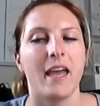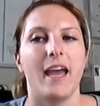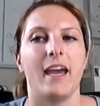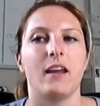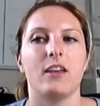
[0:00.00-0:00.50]

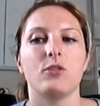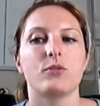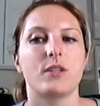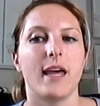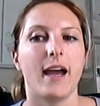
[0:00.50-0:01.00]
And I
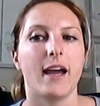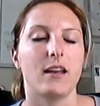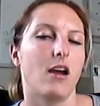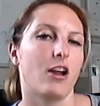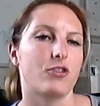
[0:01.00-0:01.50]
use that
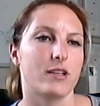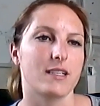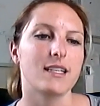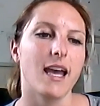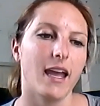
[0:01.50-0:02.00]

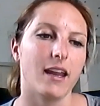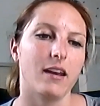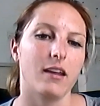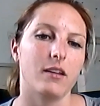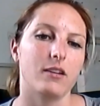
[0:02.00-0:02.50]

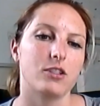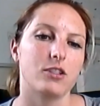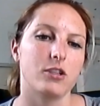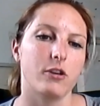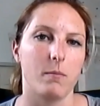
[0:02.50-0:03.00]
110 to
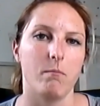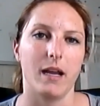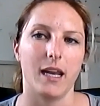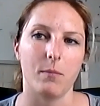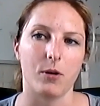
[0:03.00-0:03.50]
farm
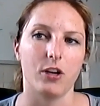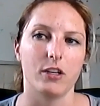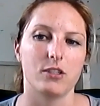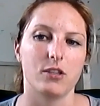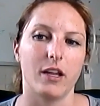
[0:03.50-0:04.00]
my
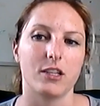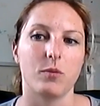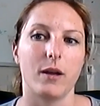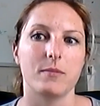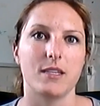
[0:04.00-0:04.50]
neighborhood. So that's
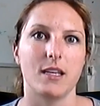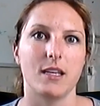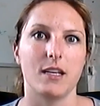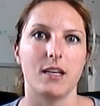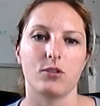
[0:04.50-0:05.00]
what I'm
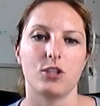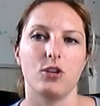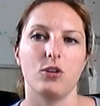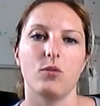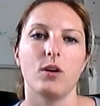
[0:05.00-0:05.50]
sending out
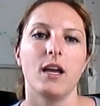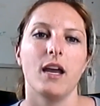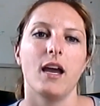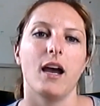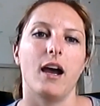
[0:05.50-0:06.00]
to
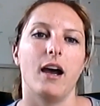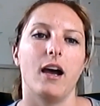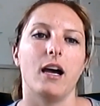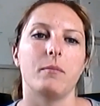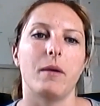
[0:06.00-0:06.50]

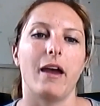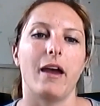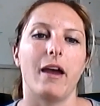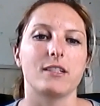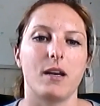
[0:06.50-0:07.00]

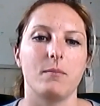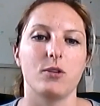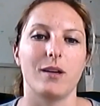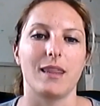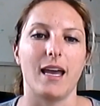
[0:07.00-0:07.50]
every time that I'm
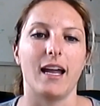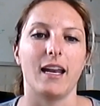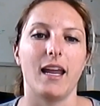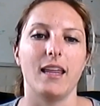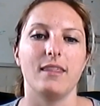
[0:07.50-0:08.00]
doing
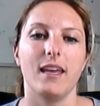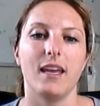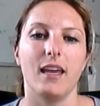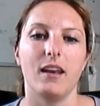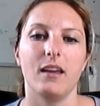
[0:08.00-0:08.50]
that. And
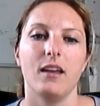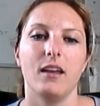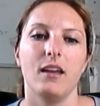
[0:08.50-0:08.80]
then